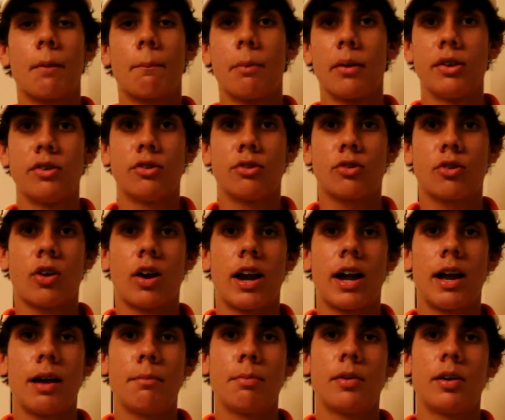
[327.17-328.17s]
Please
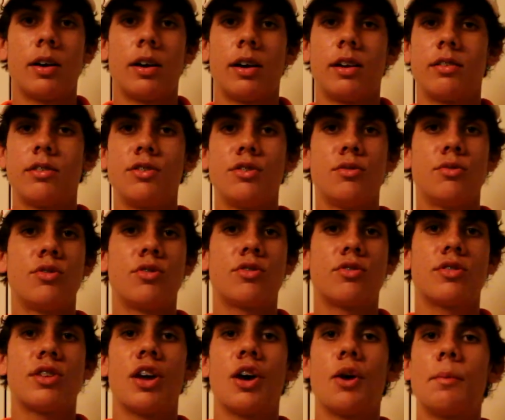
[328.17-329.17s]
subscribe. You
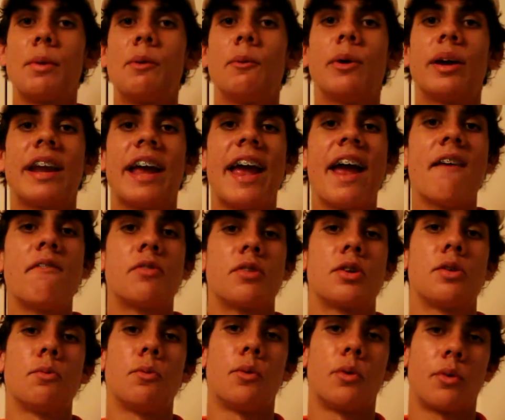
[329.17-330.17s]
just tell me whatever
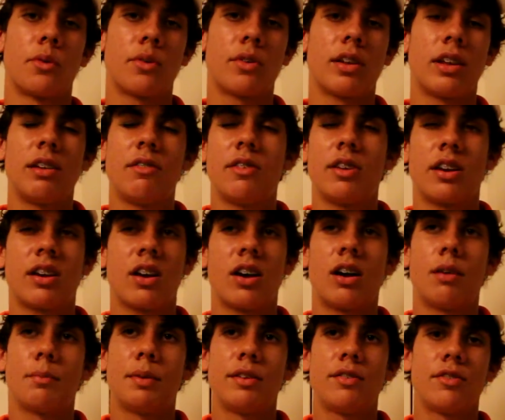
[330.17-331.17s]
you want. Leave in a
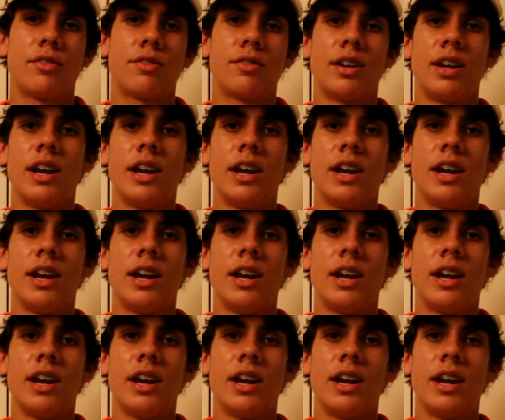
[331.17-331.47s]
comment. Just